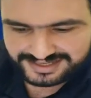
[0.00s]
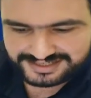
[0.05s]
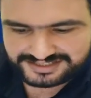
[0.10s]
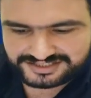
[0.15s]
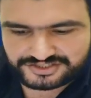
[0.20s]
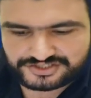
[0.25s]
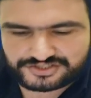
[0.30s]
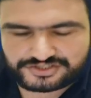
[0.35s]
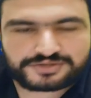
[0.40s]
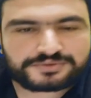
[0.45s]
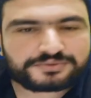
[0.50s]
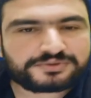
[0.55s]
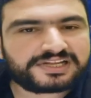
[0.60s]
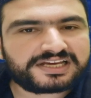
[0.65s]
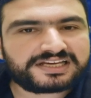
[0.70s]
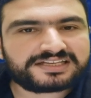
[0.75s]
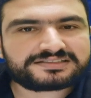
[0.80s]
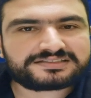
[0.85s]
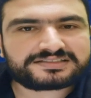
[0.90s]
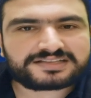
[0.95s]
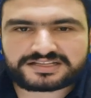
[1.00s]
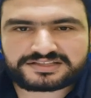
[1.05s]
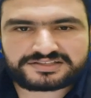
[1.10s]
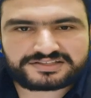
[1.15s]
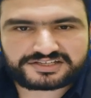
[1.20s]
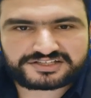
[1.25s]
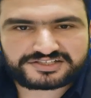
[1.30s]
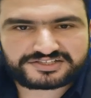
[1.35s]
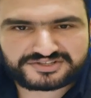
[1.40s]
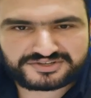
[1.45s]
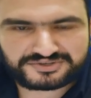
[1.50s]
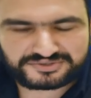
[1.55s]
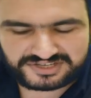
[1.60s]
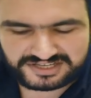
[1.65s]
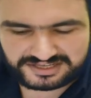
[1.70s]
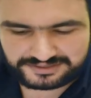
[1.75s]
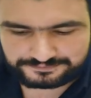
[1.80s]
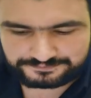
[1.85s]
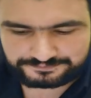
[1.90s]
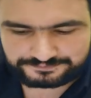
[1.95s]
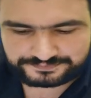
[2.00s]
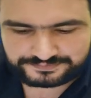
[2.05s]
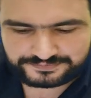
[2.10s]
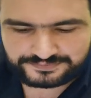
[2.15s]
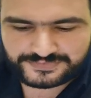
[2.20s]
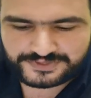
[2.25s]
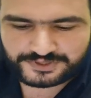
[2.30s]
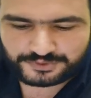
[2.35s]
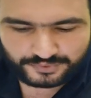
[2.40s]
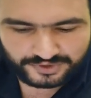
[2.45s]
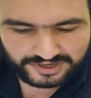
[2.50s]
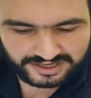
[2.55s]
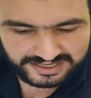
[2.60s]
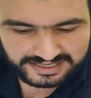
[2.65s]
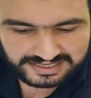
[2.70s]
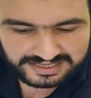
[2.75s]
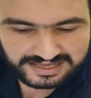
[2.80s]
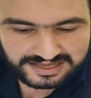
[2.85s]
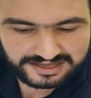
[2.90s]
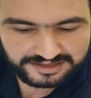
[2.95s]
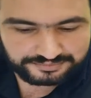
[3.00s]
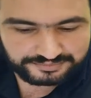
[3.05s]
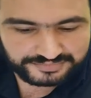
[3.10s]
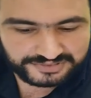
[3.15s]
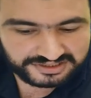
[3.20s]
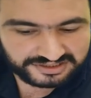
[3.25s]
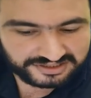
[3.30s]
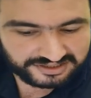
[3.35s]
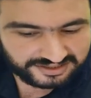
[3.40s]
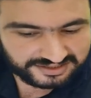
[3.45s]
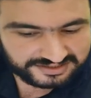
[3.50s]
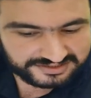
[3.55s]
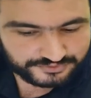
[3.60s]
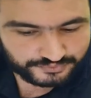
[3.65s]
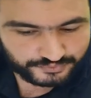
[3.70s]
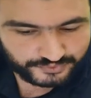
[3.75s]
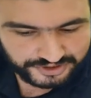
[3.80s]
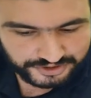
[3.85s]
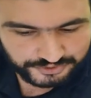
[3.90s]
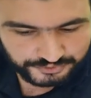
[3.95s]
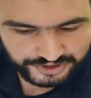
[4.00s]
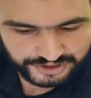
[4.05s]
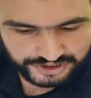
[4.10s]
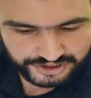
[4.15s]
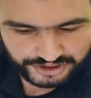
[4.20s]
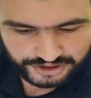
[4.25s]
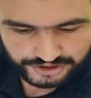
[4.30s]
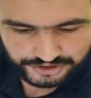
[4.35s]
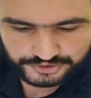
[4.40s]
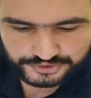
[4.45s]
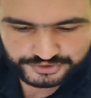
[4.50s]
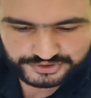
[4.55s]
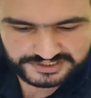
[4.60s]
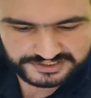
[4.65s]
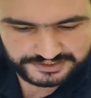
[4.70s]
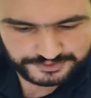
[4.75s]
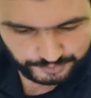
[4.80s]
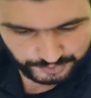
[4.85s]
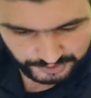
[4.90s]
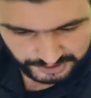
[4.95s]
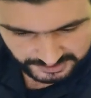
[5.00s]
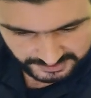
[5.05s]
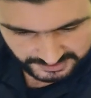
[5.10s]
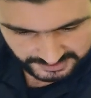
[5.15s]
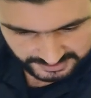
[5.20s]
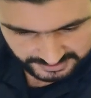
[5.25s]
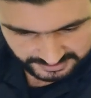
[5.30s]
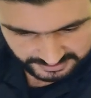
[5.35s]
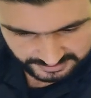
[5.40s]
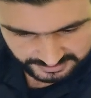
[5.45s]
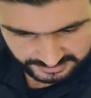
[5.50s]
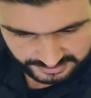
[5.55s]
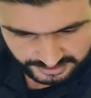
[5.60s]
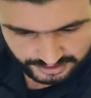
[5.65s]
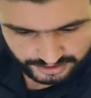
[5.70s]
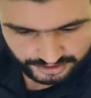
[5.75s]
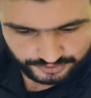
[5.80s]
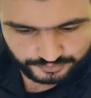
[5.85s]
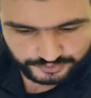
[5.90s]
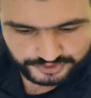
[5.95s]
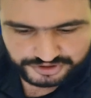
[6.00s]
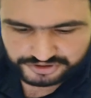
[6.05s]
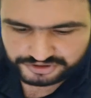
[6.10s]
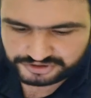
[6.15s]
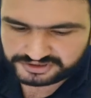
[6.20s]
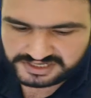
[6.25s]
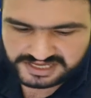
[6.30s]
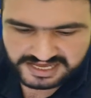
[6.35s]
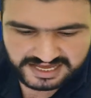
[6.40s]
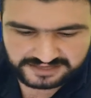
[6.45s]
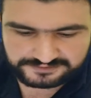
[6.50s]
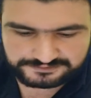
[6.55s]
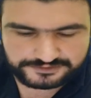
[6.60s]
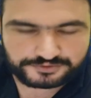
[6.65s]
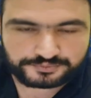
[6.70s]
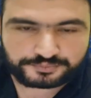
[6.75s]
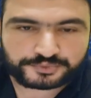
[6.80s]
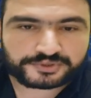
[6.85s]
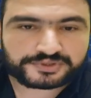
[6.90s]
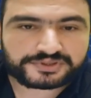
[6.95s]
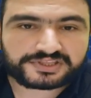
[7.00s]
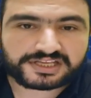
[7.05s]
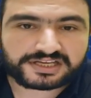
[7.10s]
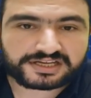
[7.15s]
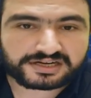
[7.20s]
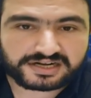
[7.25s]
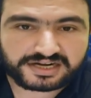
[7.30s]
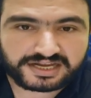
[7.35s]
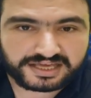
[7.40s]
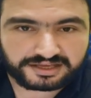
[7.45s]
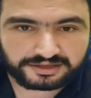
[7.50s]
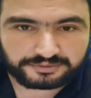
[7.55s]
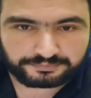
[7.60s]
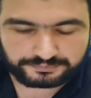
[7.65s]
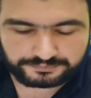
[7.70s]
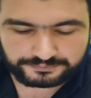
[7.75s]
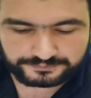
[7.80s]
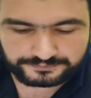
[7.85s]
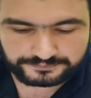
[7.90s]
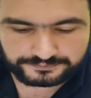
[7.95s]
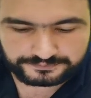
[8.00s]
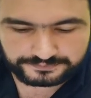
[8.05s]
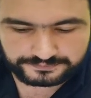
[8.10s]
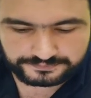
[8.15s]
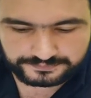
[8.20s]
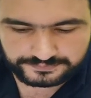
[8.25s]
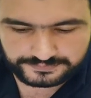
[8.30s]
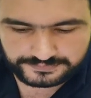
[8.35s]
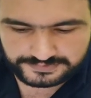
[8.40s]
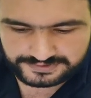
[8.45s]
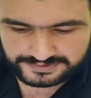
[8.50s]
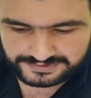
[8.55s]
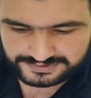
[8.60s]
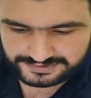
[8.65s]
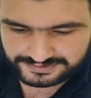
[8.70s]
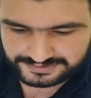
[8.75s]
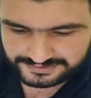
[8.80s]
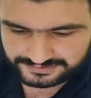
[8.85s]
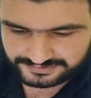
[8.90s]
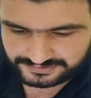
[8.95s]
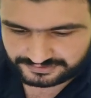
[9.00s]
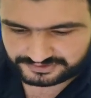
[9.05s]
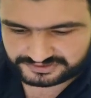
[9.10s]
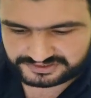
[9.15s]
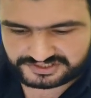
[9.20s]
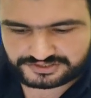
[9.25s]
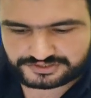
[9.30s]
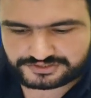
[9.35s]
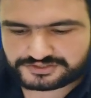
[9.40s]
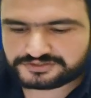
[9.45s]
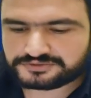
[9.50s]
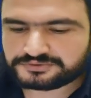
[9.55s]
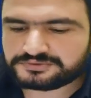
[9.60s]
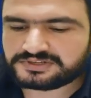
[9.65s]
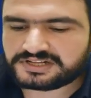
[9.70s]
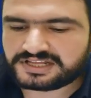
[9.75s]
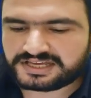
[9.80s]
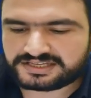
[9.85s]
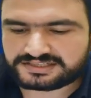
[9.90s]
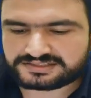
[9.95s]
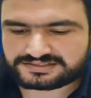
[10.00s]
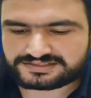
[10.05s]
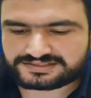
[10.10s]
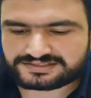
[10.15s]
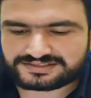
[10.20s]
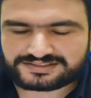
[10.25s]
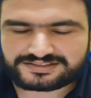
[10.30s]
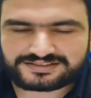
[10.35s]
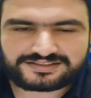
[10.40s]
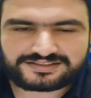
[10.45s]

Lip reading: It is too late and there is no name. Why? Because when we know who is speaking, we don't have to put their name. So it's too late.